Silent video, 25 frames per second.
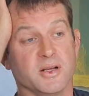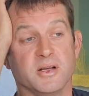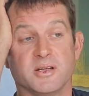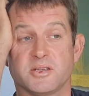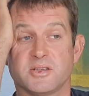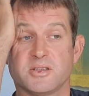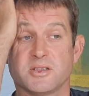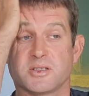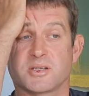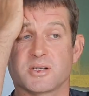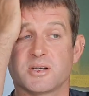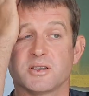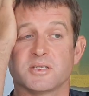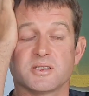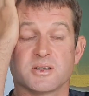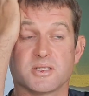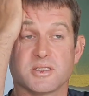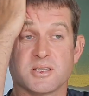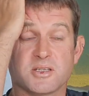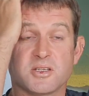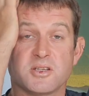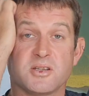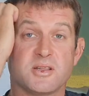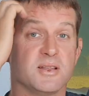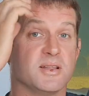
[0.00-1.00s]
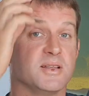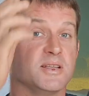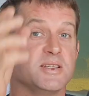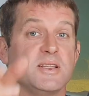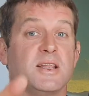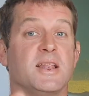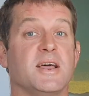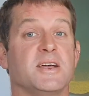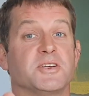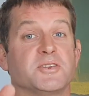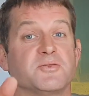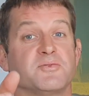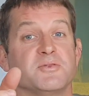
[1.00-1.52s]
just because of it's
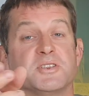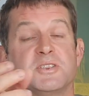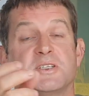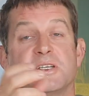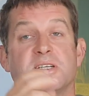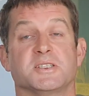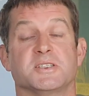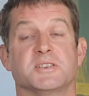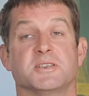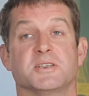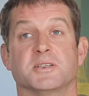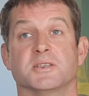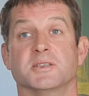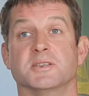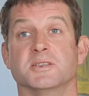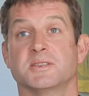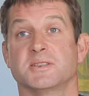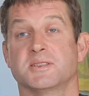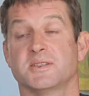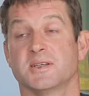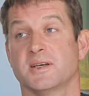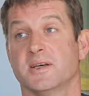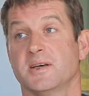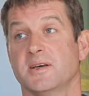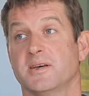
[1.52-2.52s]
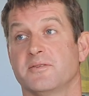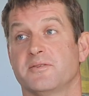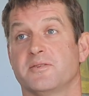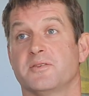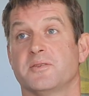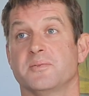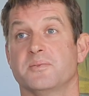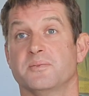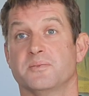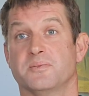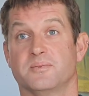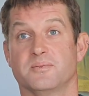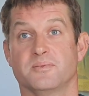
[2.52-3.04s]
less resistance
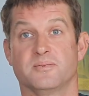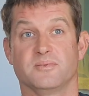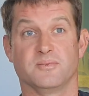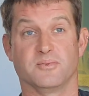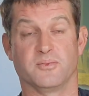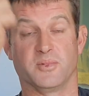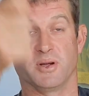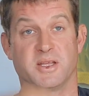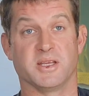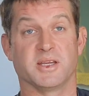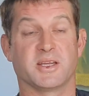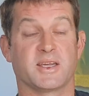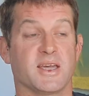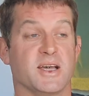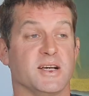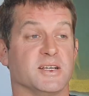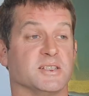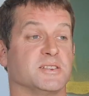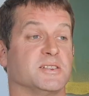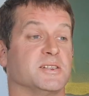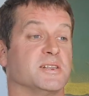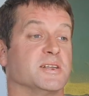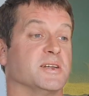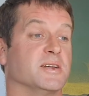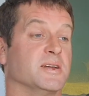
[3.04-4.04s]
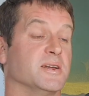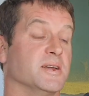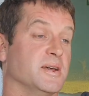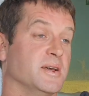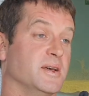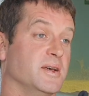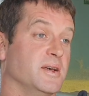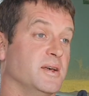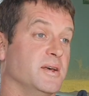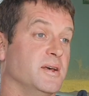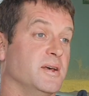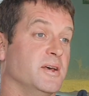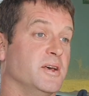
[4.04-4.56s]
from when you're casting it.
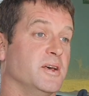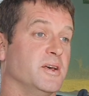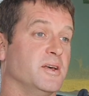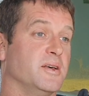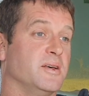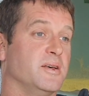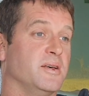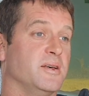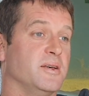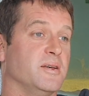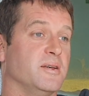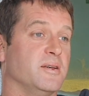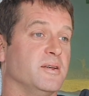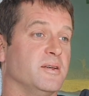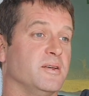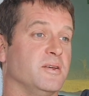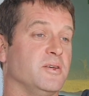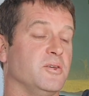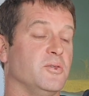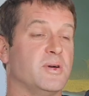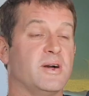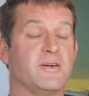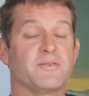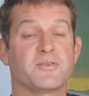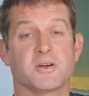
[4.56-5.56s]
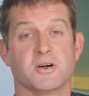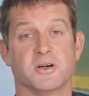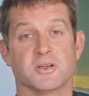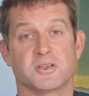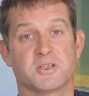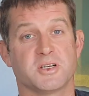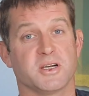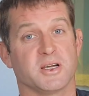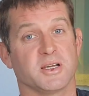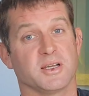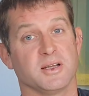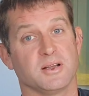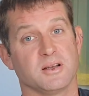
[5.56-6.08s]
You have got to
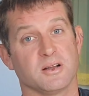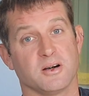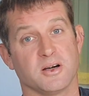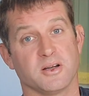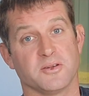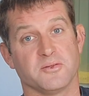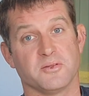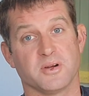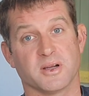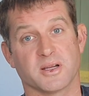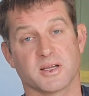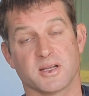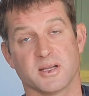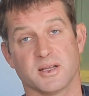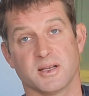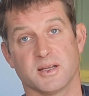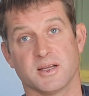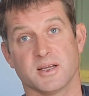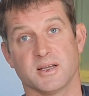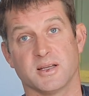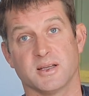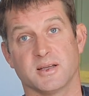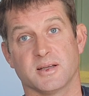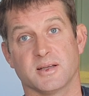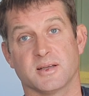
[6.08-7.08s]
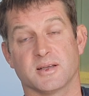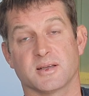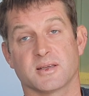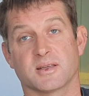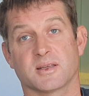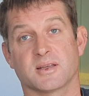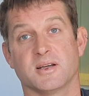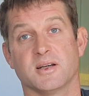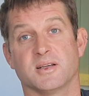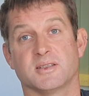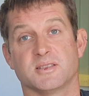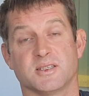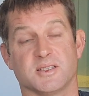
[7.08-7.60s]
check your line regularly,
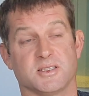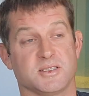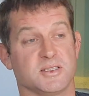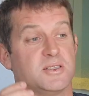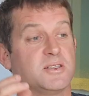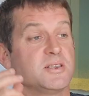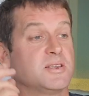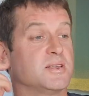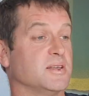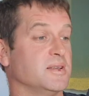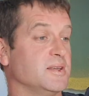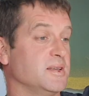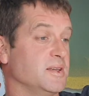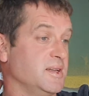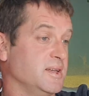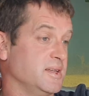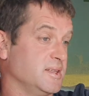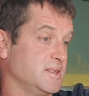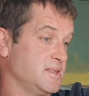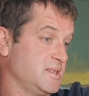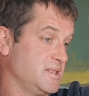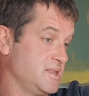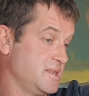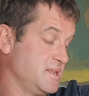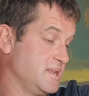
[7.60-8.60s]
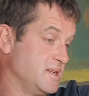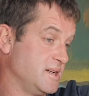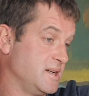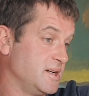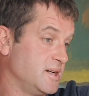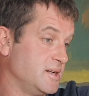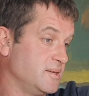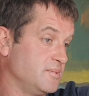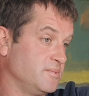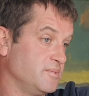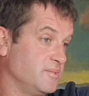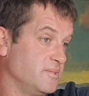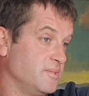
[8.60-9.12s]
because it's
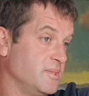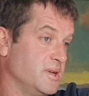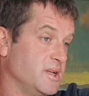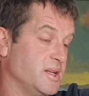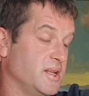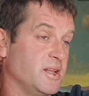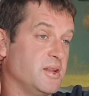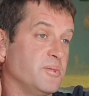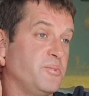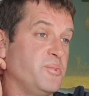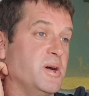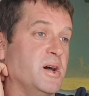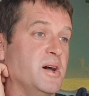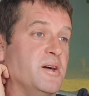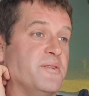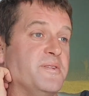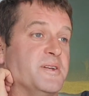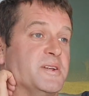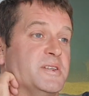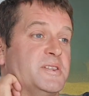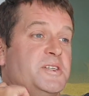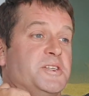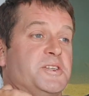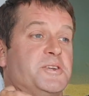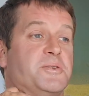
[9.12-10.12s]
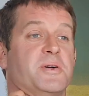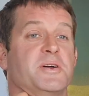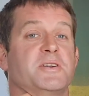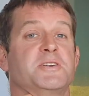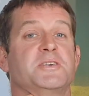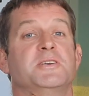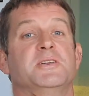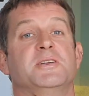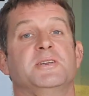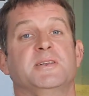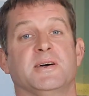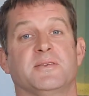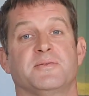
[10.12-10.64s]
and in a perfect
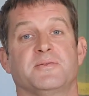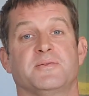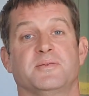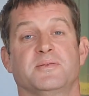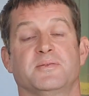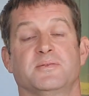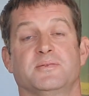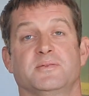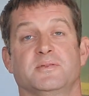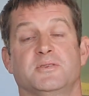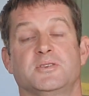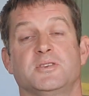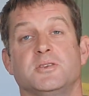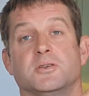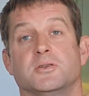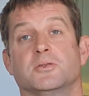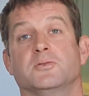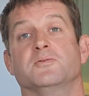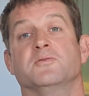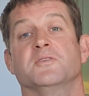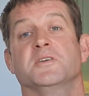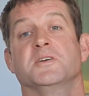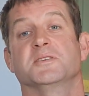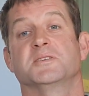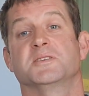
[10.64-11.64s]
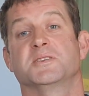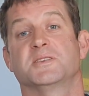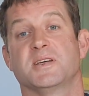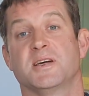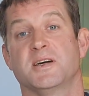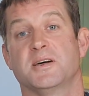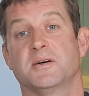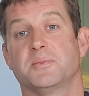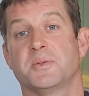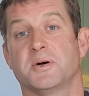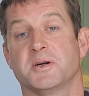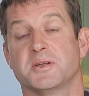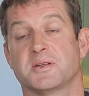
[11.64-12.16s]
situation you'd have 2 rods set
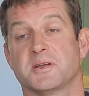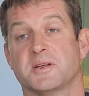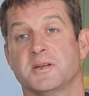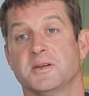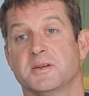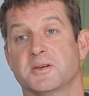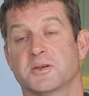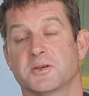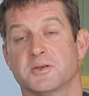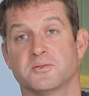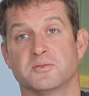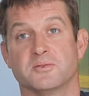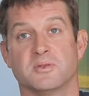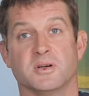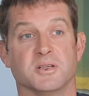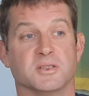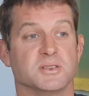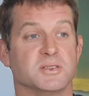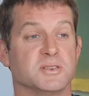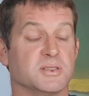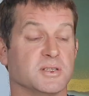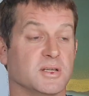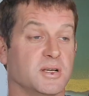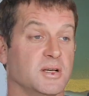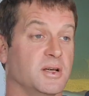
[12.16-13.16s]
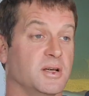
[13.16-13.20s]
up, identical rods,